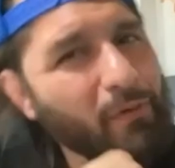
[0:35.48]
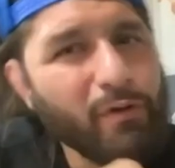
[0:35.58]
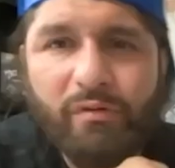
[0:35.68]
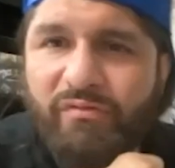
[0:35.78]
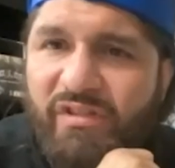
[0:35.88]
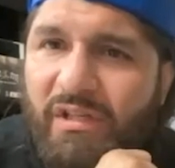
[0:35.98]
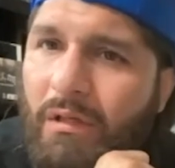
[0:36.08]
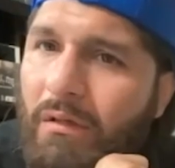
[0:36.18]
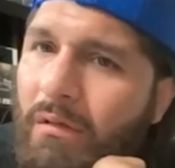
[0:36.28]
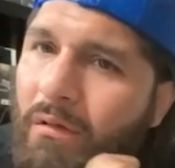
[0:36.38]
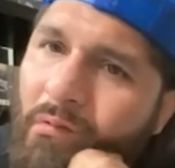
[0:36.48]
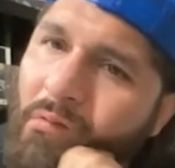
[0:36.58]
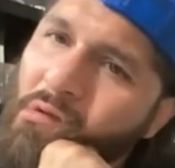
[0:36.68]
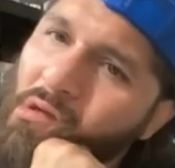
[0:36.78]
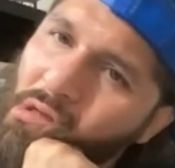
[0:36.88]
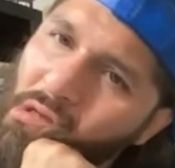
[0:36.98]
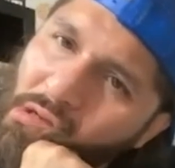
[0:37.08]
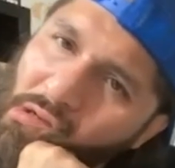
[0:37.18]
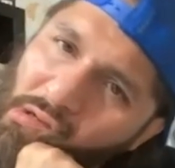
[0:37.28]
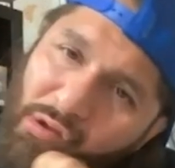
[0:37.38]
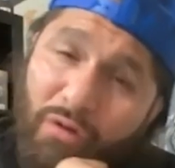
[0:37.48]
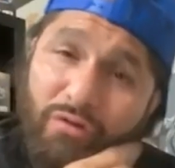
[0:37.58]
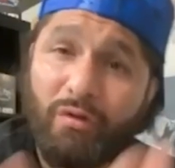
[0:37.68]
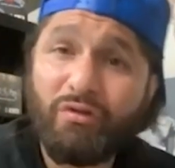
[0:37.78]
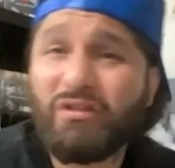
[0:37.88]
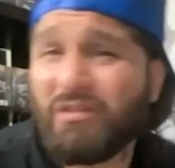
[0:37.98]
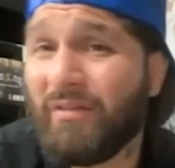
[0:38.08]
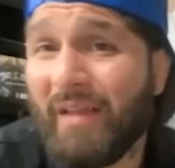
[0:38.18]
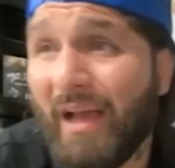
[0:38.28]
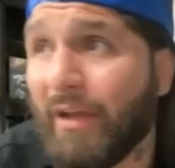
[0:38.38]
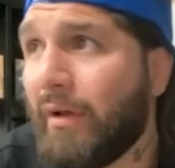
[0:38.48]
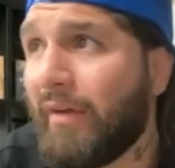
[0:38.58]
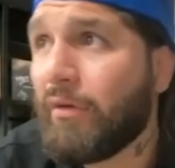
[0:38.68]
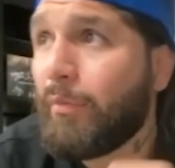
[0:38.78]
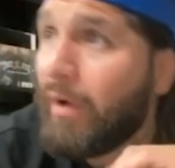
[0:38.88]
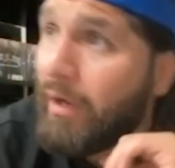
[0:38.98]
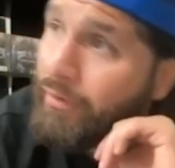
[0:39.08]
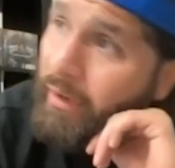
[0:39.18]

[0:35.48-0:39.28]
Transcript: that you've seen, You know, so on just on that you have to applaud your